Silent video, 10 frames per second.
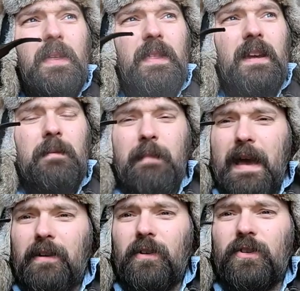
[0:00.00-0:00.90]
the
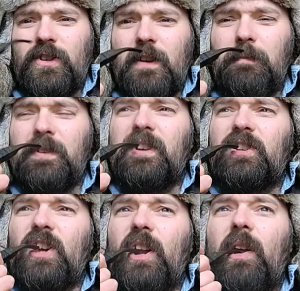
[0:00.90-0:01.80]
commander in chief
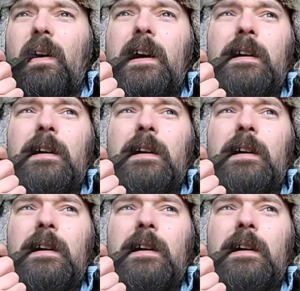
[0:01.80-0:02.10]
position